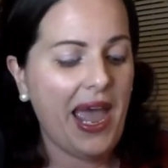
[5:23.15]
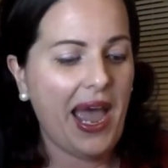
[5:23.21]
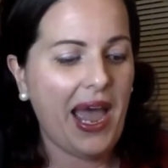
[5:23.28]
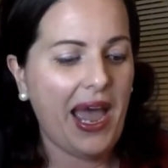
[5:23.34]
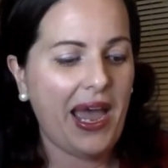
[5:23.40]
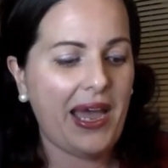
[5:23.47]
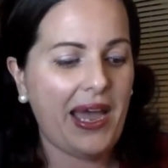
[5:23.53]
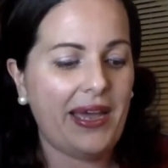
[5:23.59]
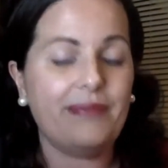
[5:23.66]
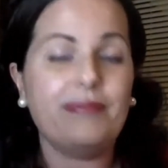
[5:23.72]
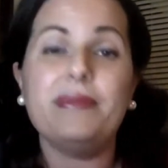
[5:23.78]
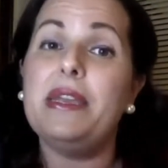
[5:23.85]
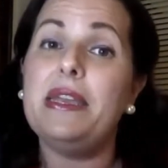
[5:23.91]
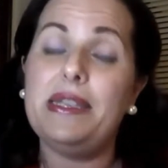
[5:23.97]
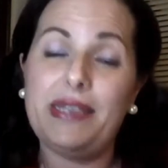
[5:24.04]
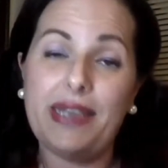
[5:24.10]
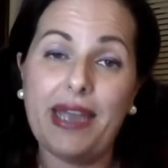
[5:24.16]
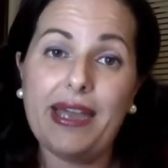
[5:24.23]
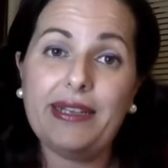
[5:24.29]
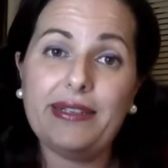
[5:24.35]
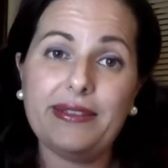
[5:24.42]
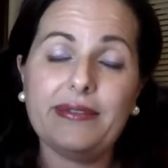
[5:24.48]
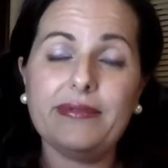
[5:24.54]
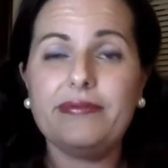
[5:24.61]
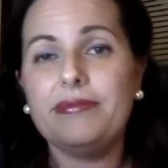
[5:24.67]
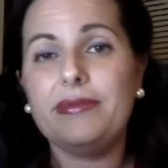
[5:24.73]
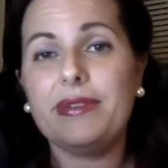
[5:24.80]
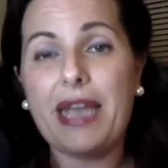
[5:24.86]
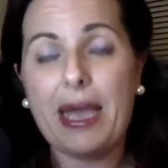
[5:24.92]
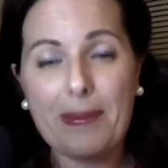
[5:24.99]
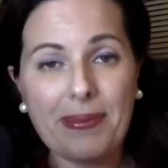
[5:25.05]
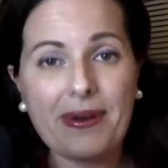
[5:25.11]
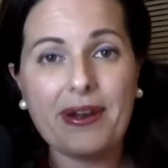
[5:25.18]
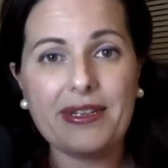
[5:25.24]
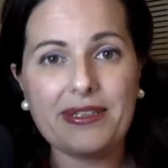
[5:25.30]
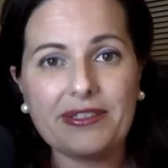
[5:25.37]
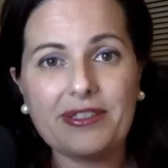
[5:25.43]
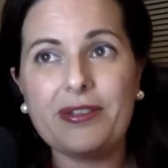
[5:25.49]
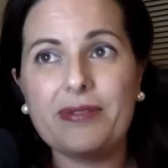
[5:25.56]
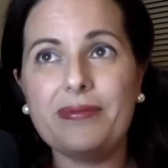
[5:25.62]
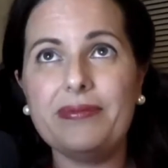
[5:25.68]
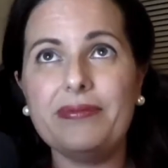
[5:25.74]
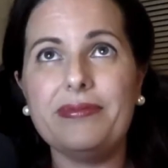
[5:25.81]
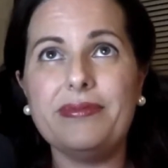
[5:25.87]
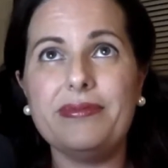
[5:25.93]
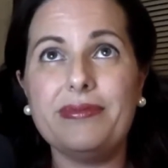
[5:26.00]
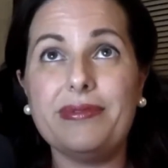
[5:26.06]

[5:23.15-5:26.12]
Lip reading: And yes, capitalism,